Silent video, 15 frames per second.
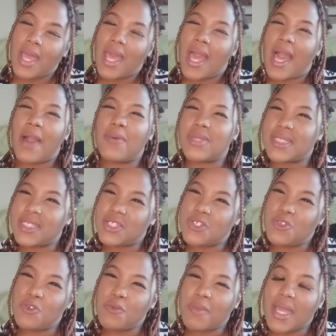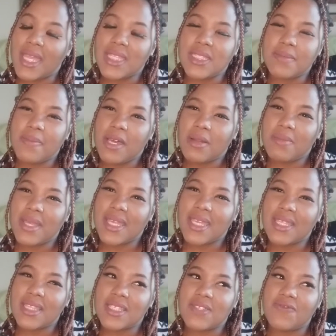I was in two minds about making
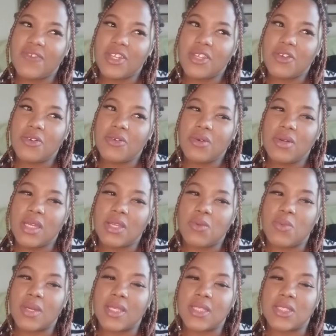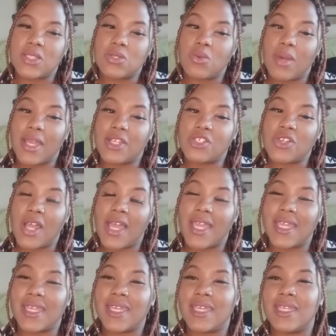this video. It was, do I try
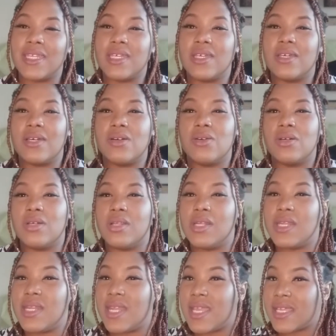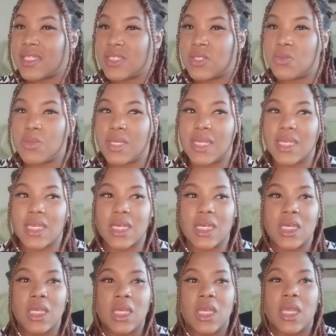again next week
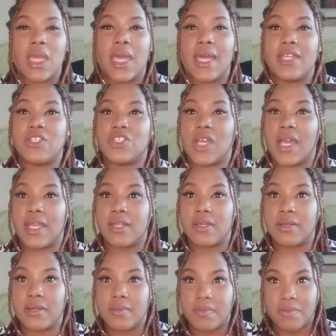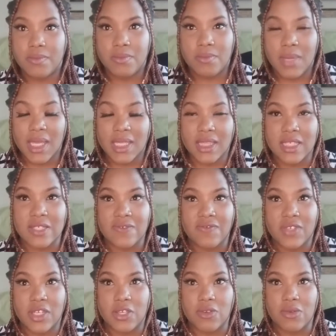and try to make this
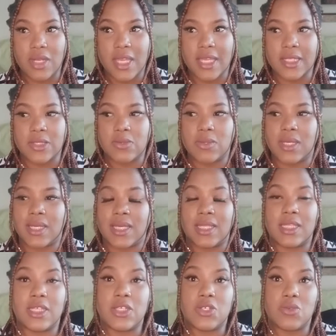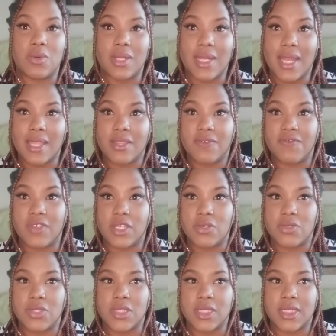video next week and then do another video
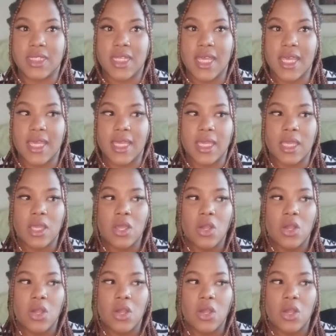today?